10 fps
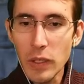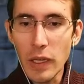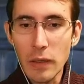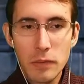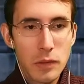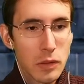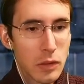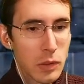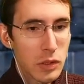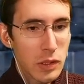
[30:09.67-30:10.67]
Okay,
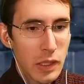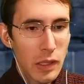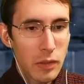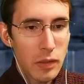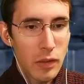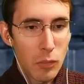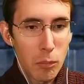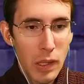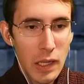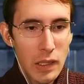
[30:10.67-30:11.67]
good. We took out their
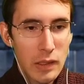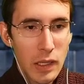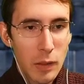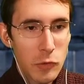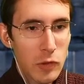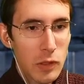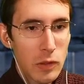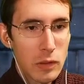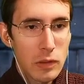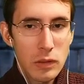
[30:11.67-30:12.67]
main damage
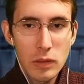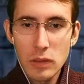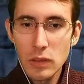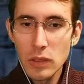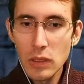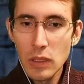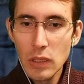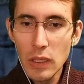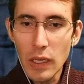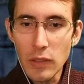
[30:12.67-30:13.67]
dealer.
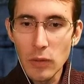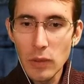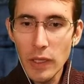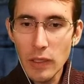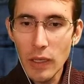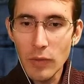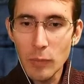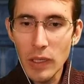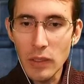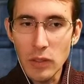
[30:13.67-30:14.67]
I don't like
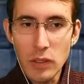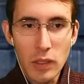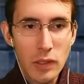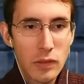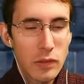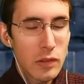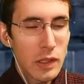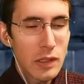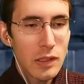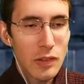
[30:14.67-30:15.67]
having my gun
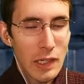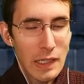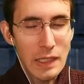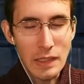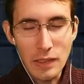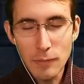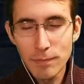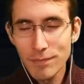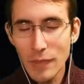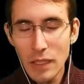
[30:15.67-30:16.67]
stunned because then I can't kill